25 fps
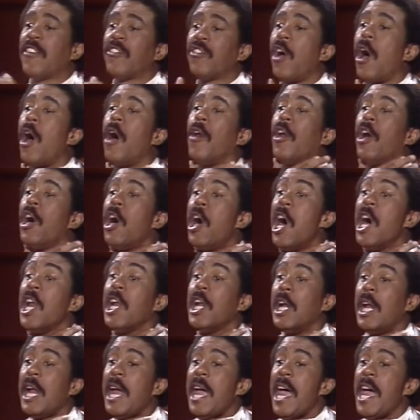saw the
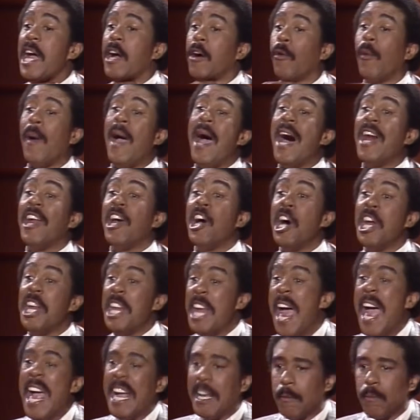other leg around her
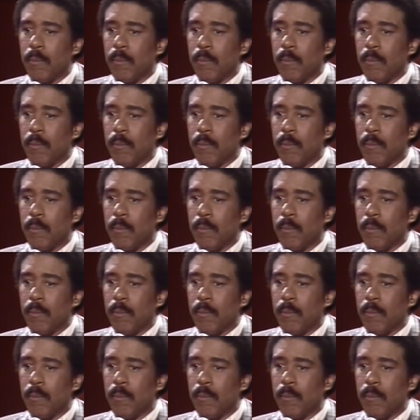neck.